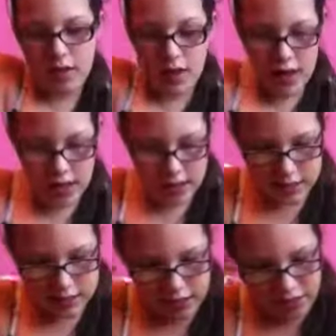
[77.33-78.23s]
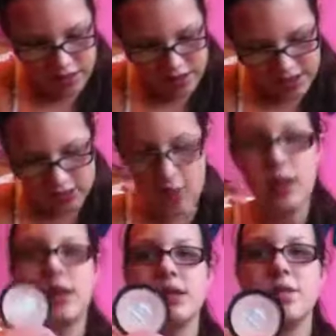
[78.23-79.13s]
and this
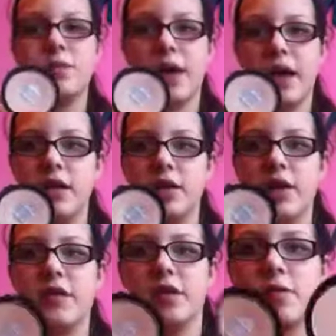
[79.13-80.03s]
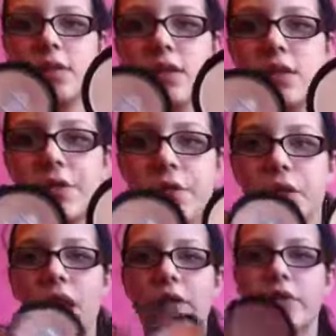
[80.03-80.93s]
one is in beige, and this one is in
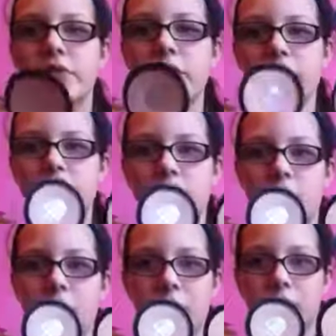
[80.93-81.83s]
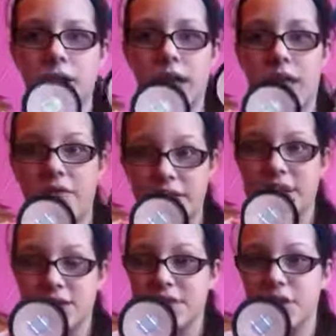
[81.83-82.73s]
nude. This one looks darker, but it's really not.
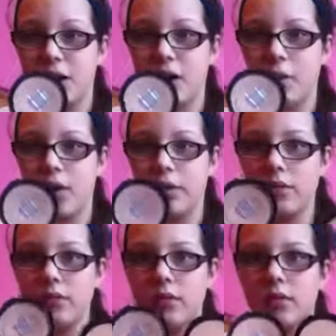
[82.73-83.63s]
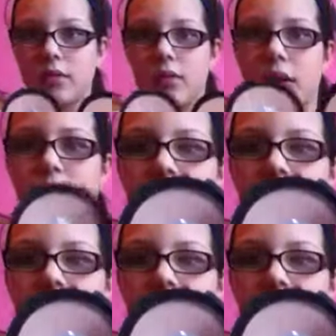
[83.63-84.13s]
This is the darker one. Oh,